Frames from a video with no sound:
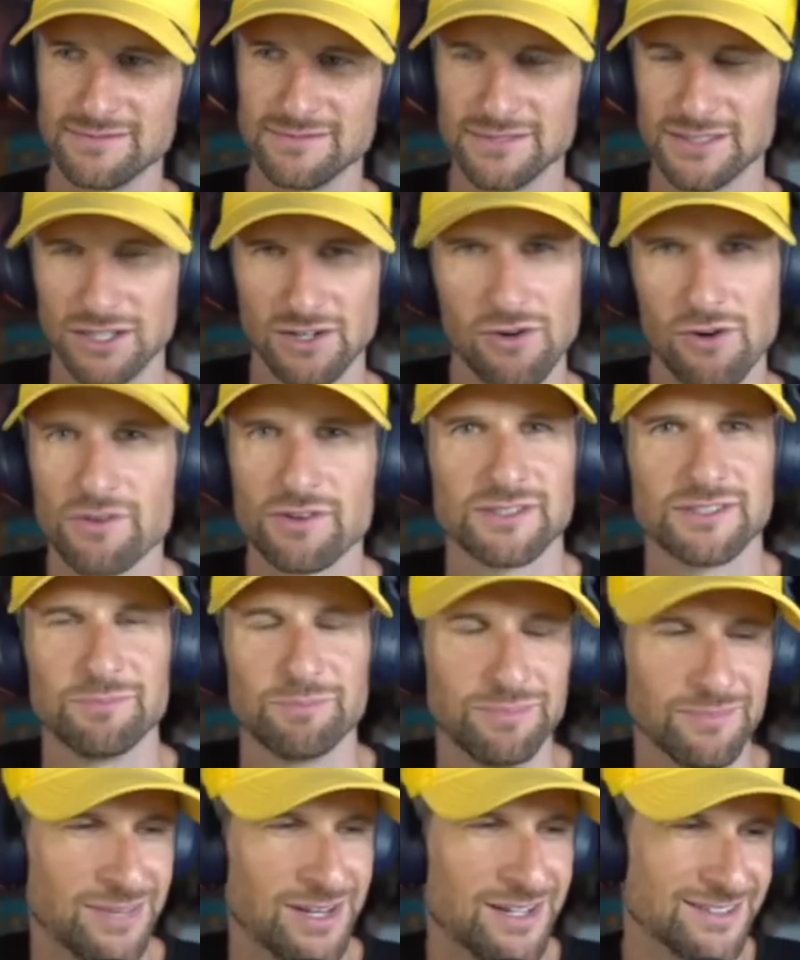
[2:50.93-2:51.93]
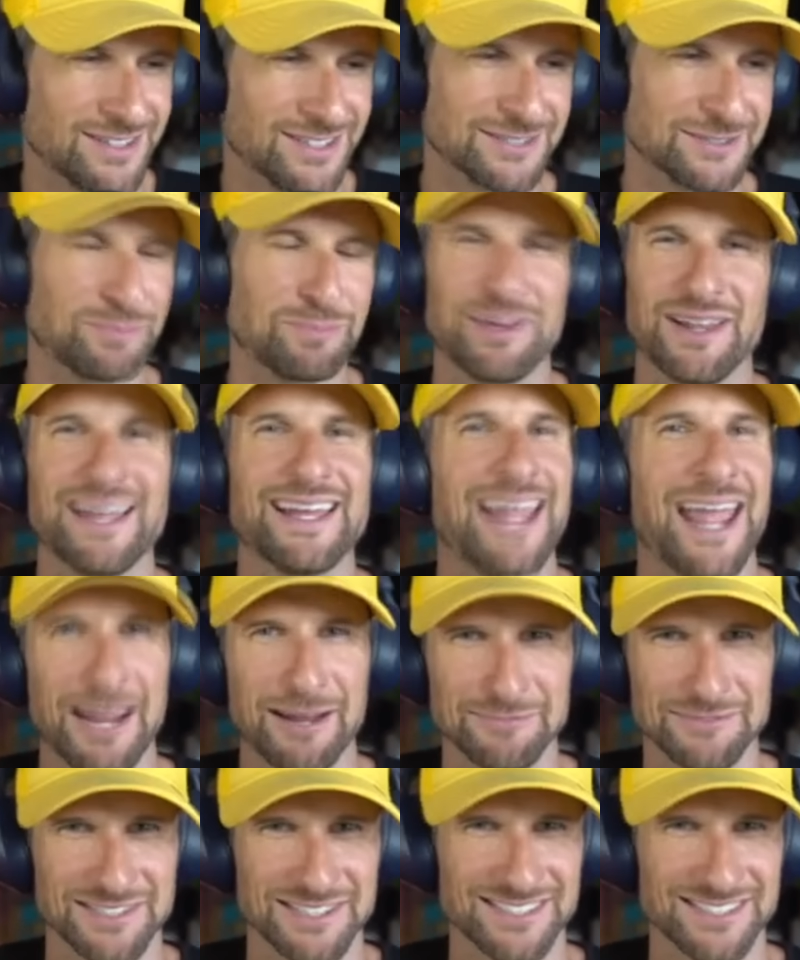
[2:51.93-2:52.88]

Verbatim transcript: Nicole doesn't doesn't play games.